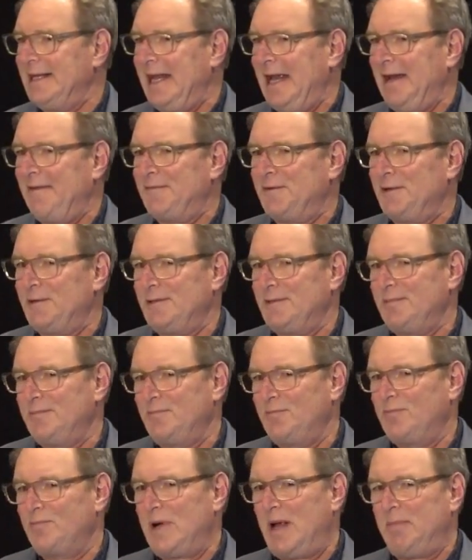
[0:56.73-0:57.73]
After
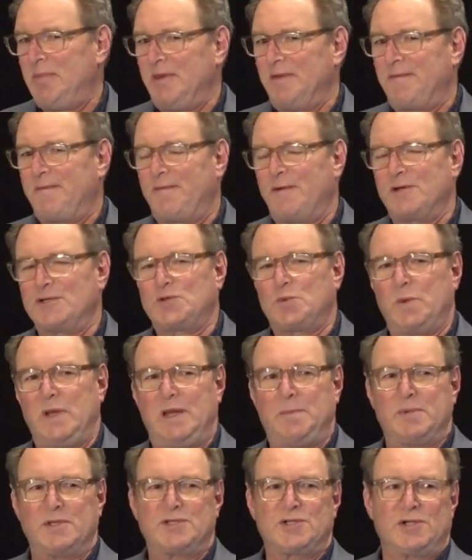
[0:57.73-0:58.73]
probably the first
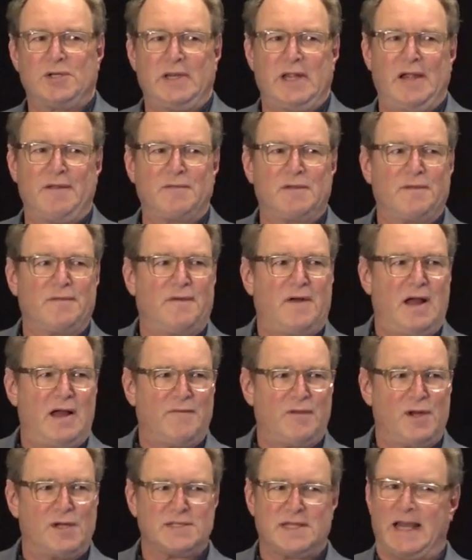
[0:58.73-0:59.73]
week, but certainly after
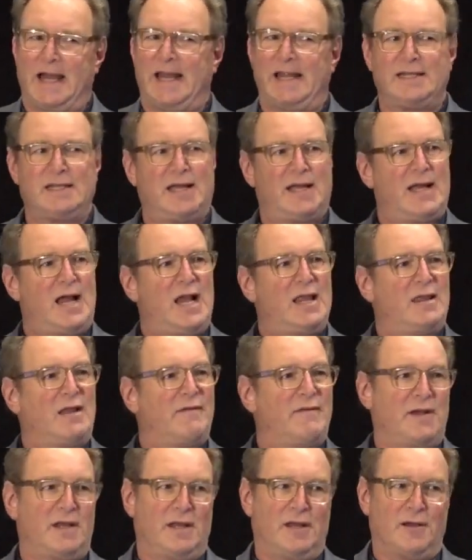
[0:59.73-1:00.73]
5 years, I got to tell you, I
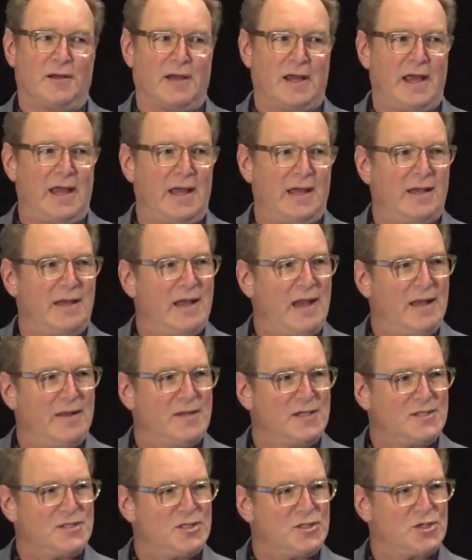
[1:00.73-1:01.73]
love it here.
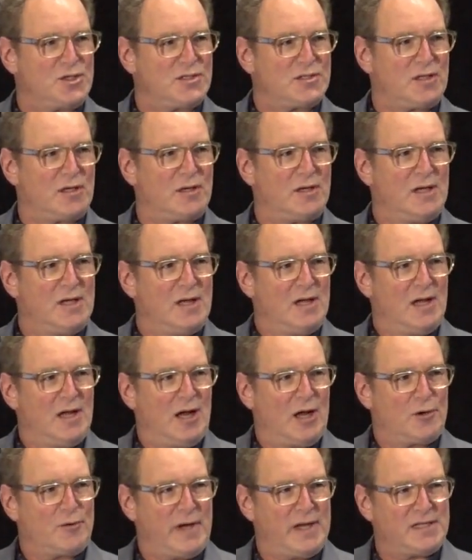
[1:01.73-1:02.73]
And this is just a
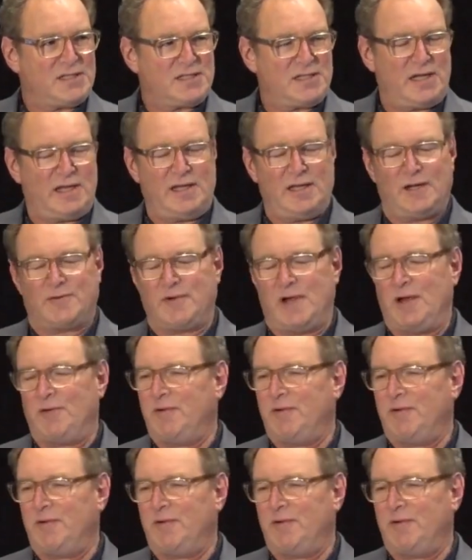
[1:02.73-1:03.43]
great city, a great